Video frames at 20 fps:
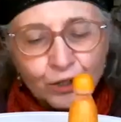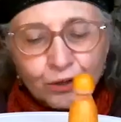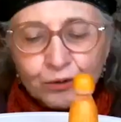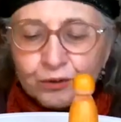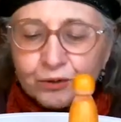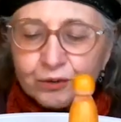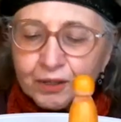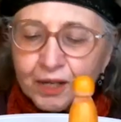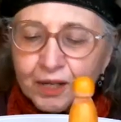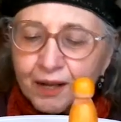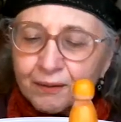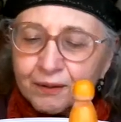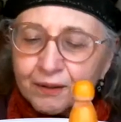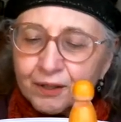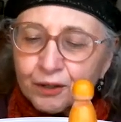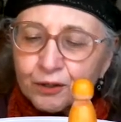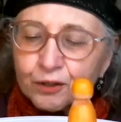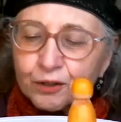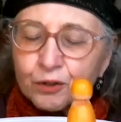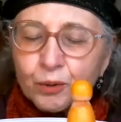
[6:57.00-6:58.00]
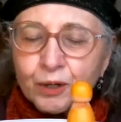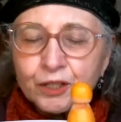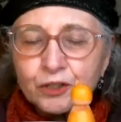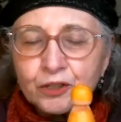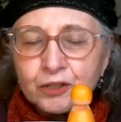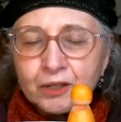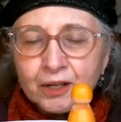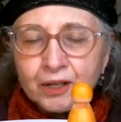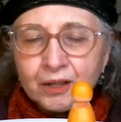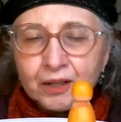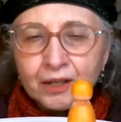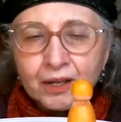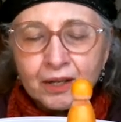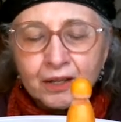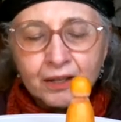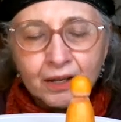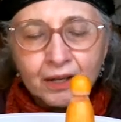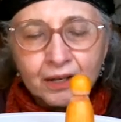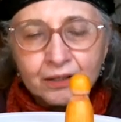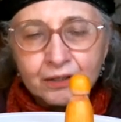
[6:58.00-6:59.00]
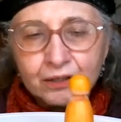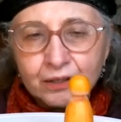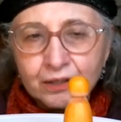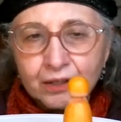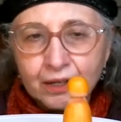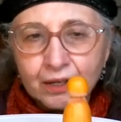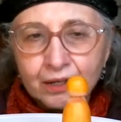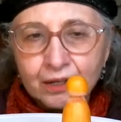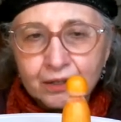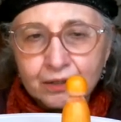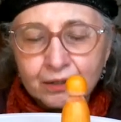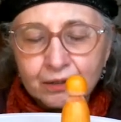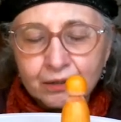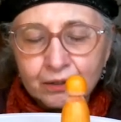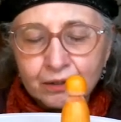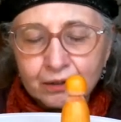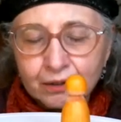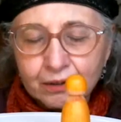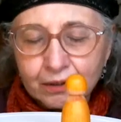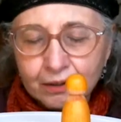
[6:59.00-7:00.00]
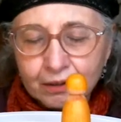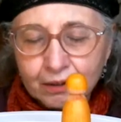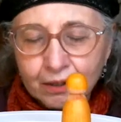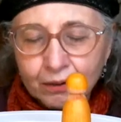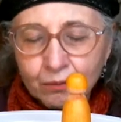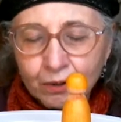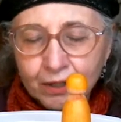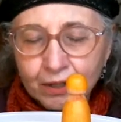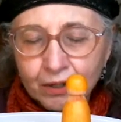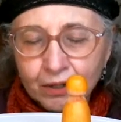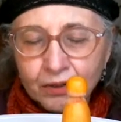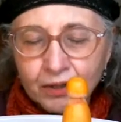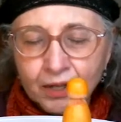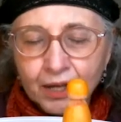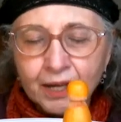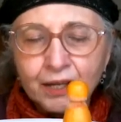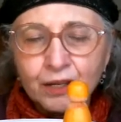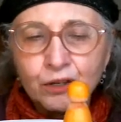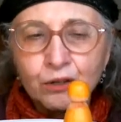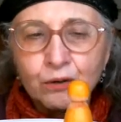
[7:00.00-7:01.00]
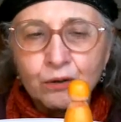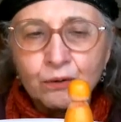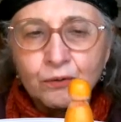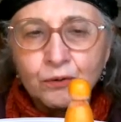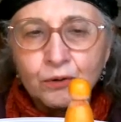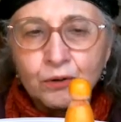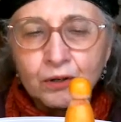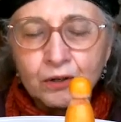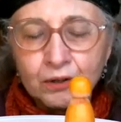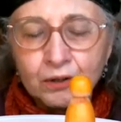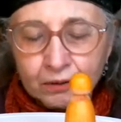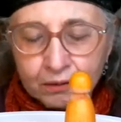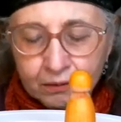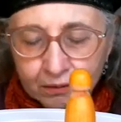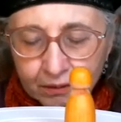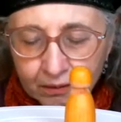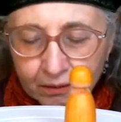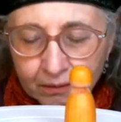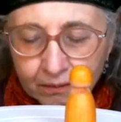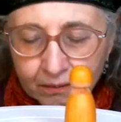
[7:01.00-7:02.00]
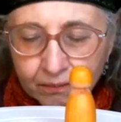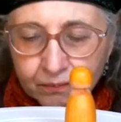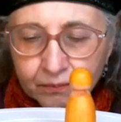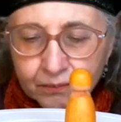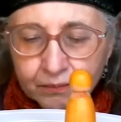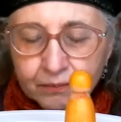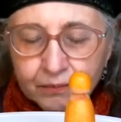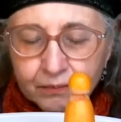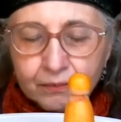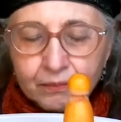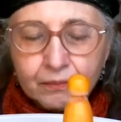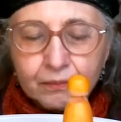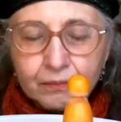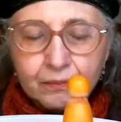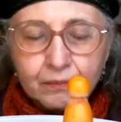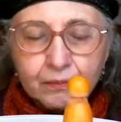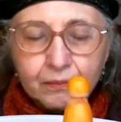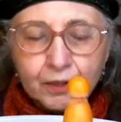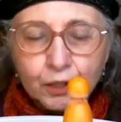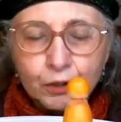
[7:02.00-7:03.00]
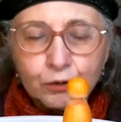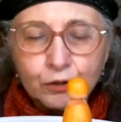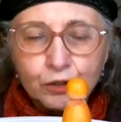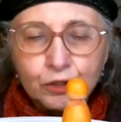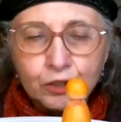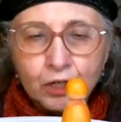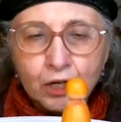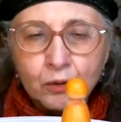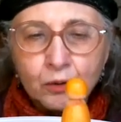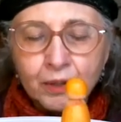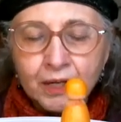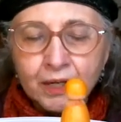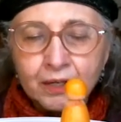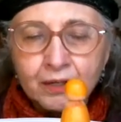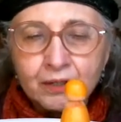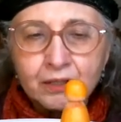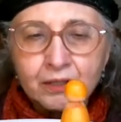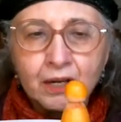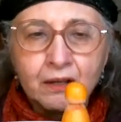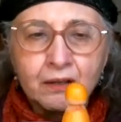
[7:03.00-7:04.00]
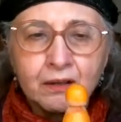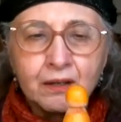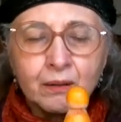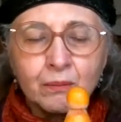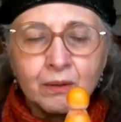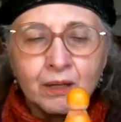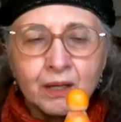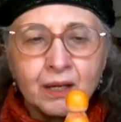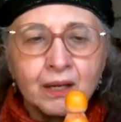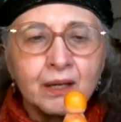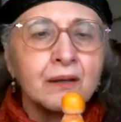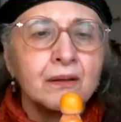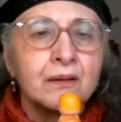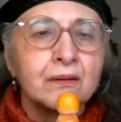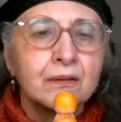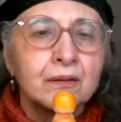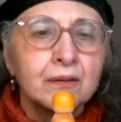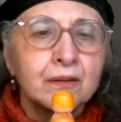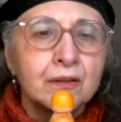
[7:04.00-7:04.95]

don't have another question. I think that I want to thank you for you showing and telling me